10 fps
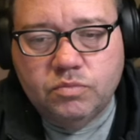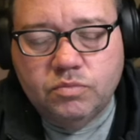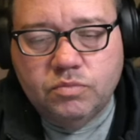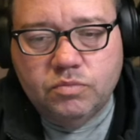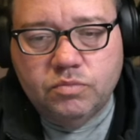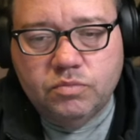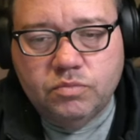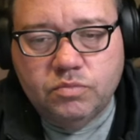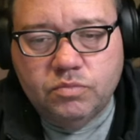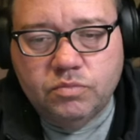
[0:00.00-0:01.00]

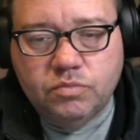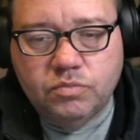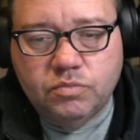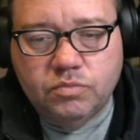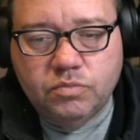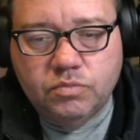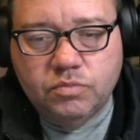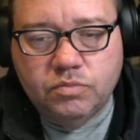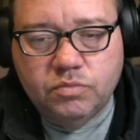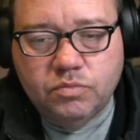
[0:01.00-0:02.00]

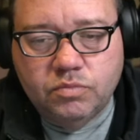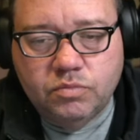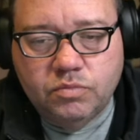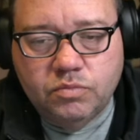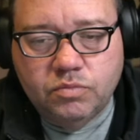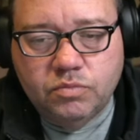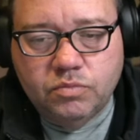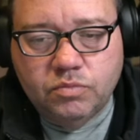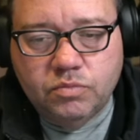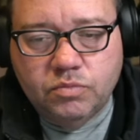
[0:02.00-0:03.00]

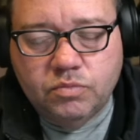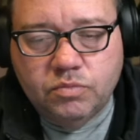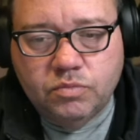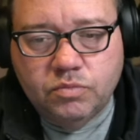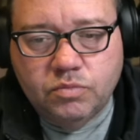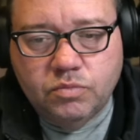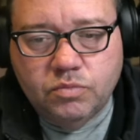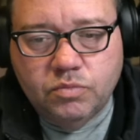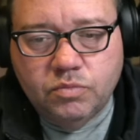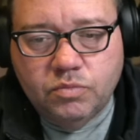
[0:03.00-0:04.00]

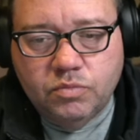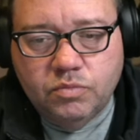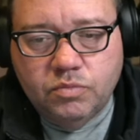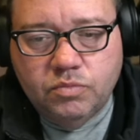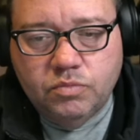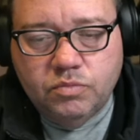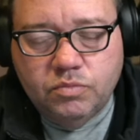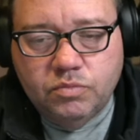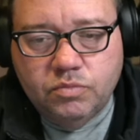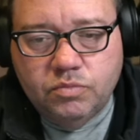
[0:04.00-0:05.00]

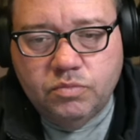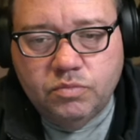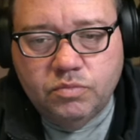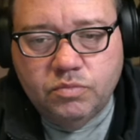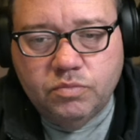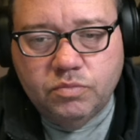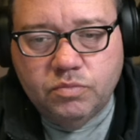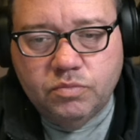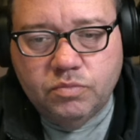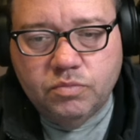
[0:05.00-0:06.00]

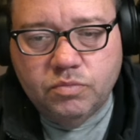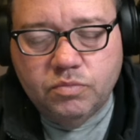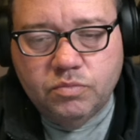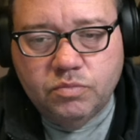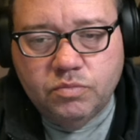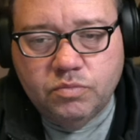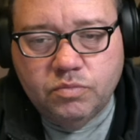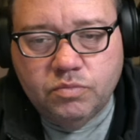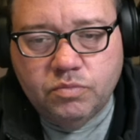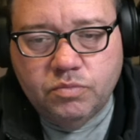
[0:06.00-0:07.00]

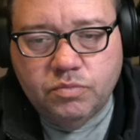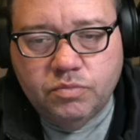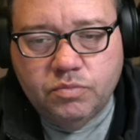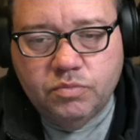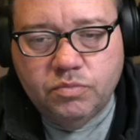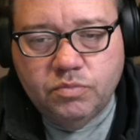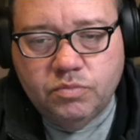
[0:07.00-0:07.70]
(silent)